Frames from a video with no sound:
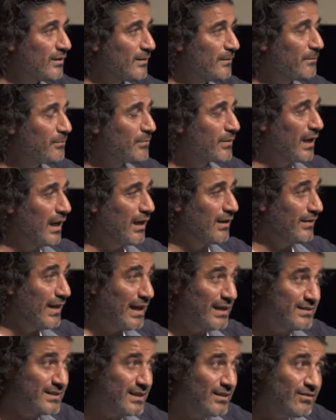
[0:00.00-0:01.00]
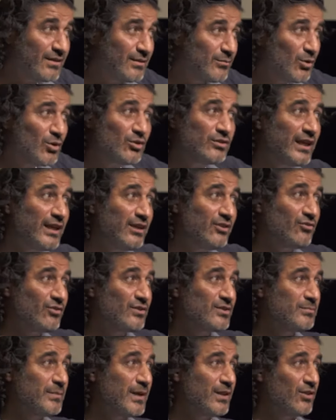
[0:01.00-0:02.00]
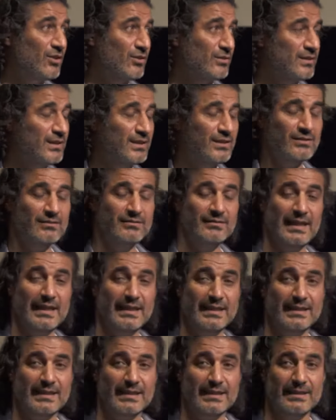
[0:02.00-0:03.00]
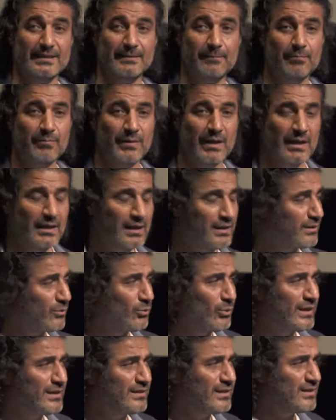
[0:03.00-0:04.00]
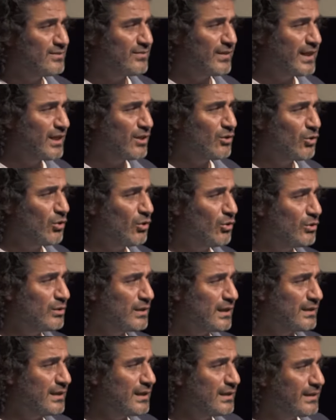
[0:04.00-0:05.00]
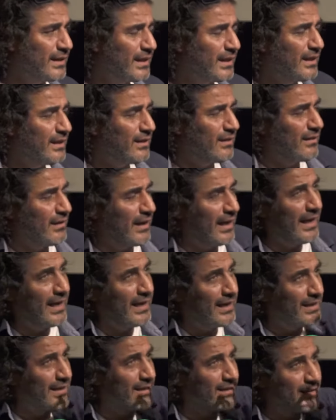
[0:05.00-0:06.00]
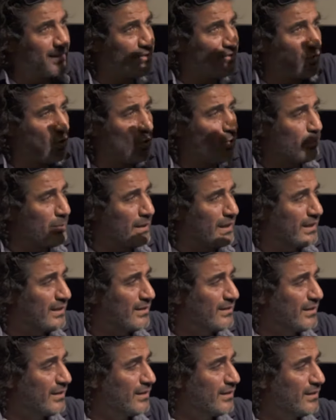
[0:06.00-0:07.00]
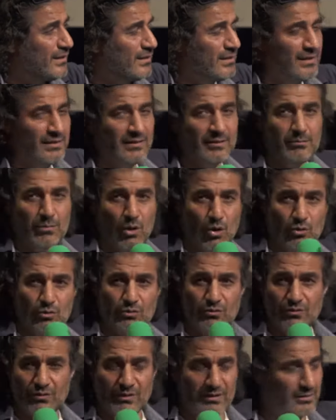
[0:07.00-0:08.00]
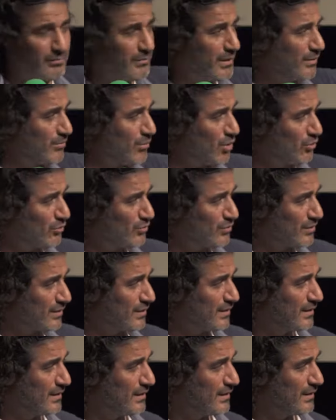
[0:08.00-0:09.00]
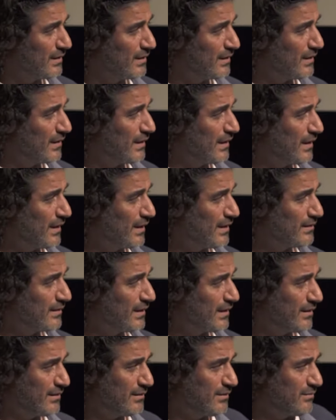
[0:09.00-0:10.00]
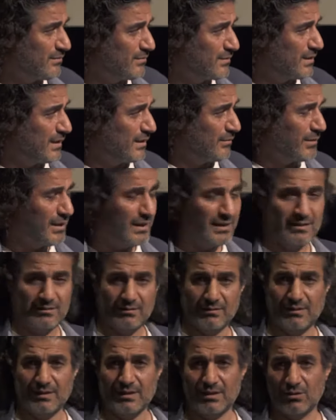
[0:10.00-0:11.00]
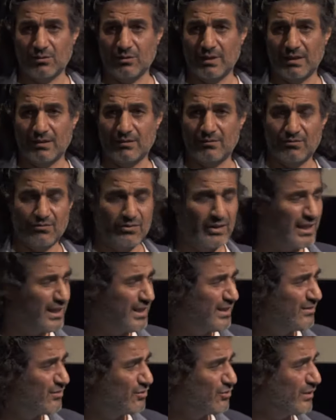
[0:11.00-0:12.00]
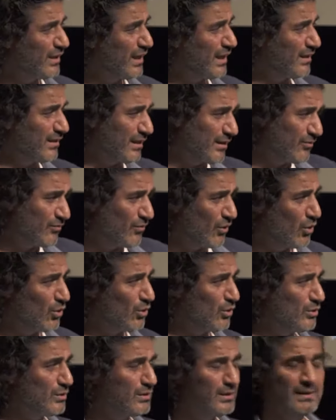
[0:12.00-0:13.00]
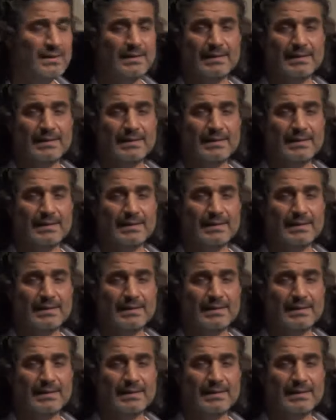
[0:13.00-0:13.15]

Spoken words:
Mm-hmm. That's even more dangerous method, in the winter it's very cold and then they hang in this opening in the boats, in the big boats. Mm-hmm. And they may, get freeze to death, they fall.